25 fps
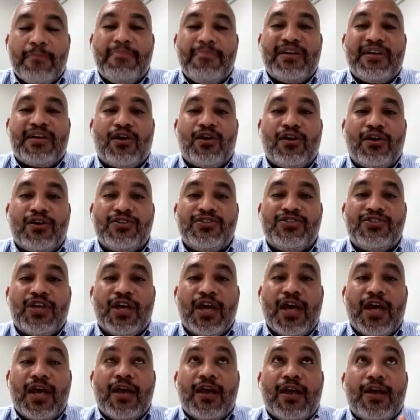because
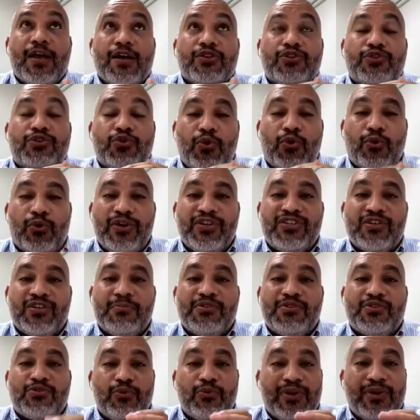tourism
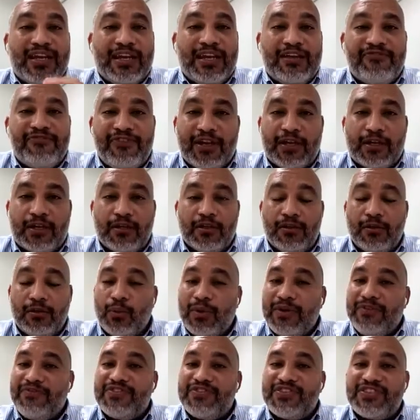is really fickle.
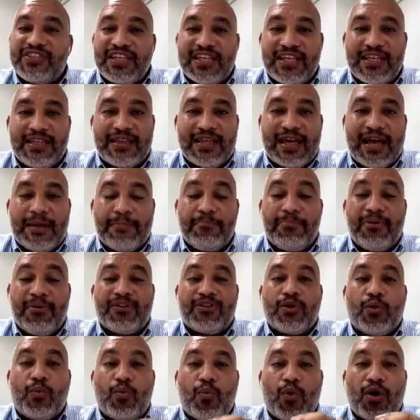We've seen that,
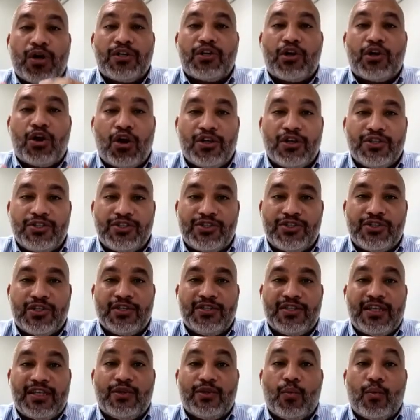but the one
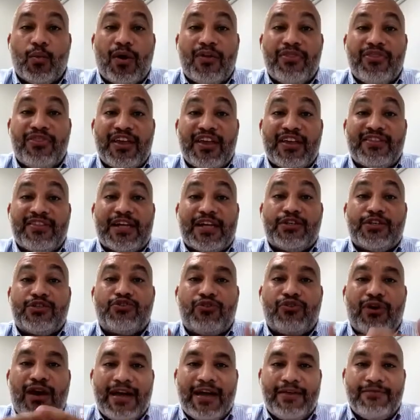constant and the one thing that
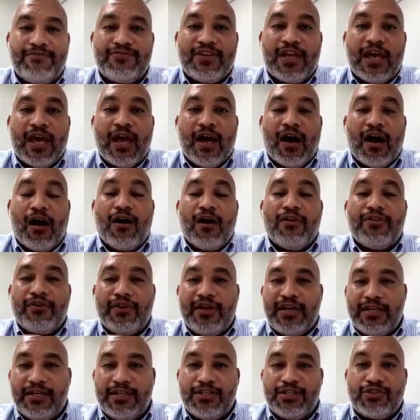drives other
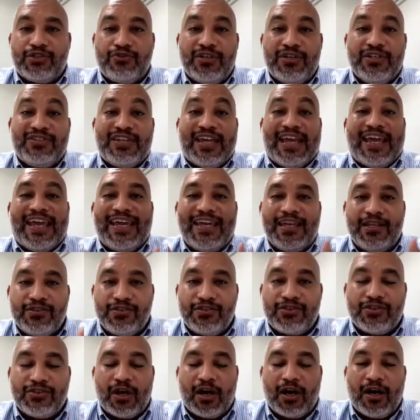industries
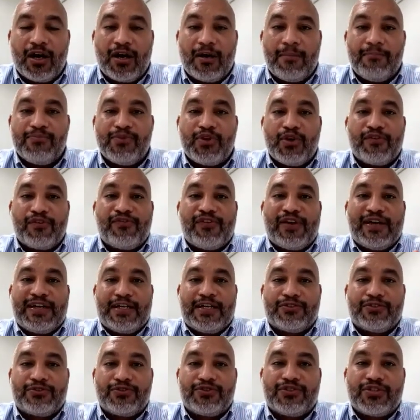is your
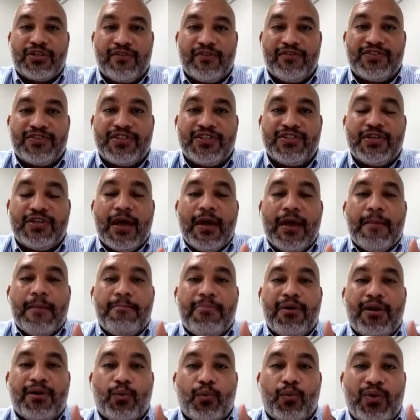financial services.
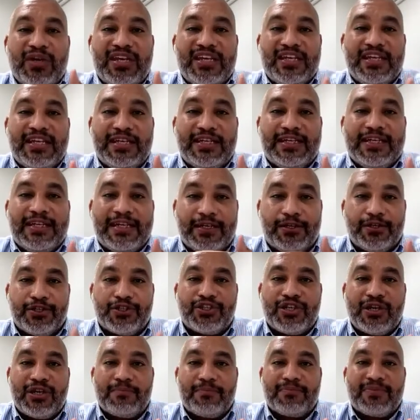But we need
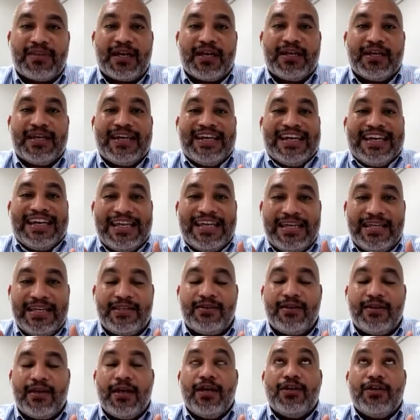leadership that
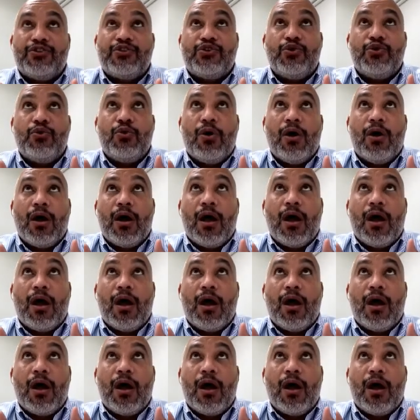need to